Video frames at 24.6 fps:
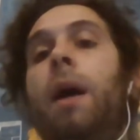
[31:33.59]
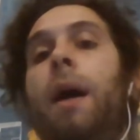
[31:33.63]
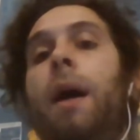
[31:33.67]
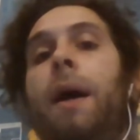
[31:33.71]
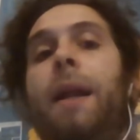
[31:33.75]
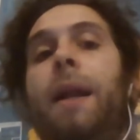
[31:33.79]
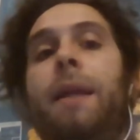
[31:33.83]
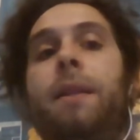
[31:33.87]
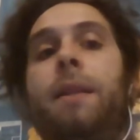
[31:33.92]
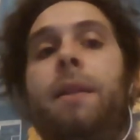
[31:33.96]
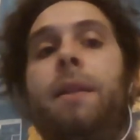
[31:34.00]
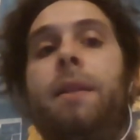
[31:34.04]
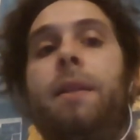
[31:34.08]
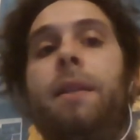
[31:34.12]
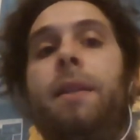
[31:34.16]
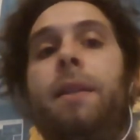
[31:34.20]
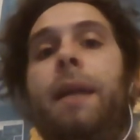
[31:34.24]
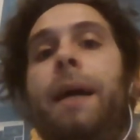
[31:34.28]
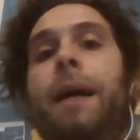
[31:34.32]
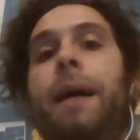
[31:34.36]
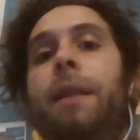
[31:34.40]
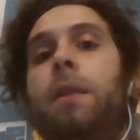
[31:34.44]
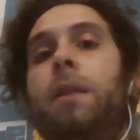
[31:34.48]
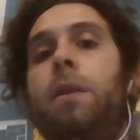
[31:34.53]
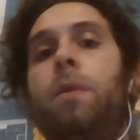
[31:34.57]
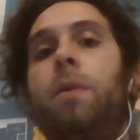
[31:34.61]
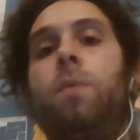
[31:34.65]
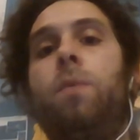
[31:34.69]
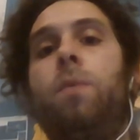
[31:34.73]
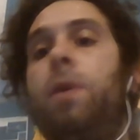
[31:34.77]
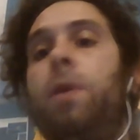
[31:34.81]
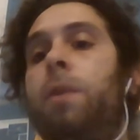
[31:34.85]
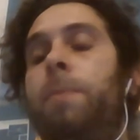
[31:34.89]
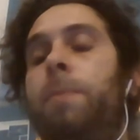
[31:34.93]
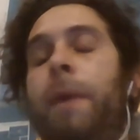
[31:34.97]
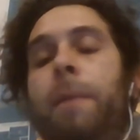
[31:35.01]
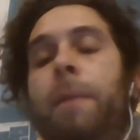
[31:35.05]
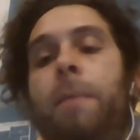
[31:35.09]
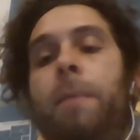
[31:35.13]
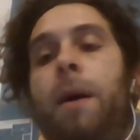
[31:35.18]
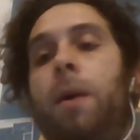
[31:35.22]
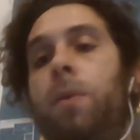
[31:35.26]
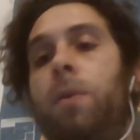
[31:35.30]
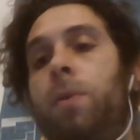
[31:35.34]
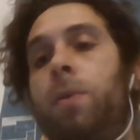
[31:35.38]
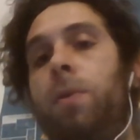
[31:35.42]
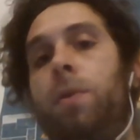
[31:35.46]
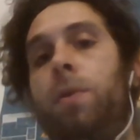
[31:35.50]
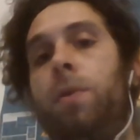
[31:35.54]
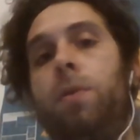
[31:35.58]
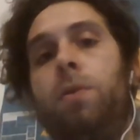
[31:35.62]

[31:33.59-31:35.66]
Rather than that, word by mouth.